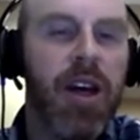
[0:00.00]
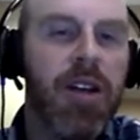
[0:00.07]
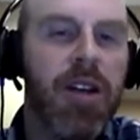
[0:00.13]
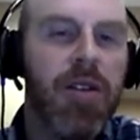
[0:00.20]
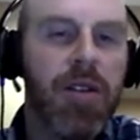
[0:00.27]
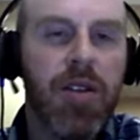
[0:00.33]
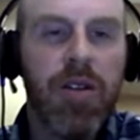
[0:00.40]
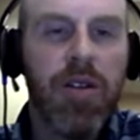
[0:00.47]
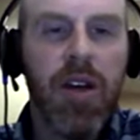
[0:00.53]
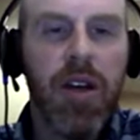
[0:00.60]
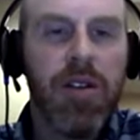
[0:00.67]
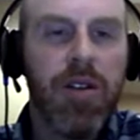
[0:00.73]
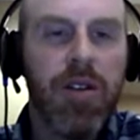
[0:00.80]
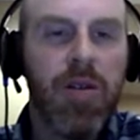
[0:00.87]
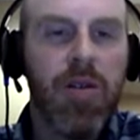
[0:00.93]
So
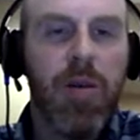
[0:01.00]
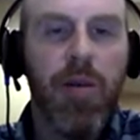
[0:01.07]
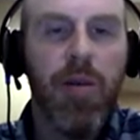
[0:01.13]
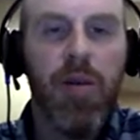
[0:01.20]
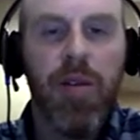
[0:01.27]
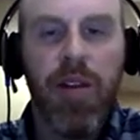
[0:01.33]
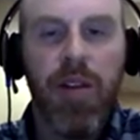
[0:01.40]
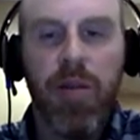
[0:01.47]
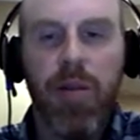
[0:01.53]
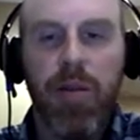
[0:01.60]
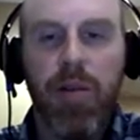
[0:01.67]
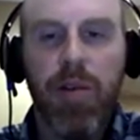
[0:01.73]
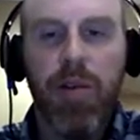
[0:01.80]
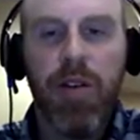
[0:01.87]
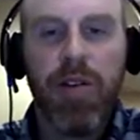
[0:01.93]
as soon as we
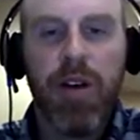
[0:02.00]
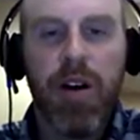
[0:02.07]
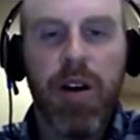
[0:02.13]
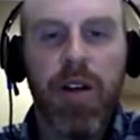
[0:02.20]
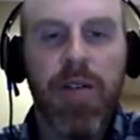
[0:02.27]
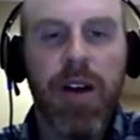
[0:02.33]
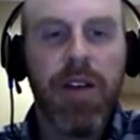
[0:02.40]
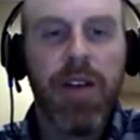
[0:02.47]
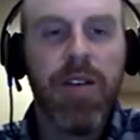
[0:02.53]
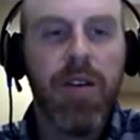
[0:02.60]
removed those artifacts,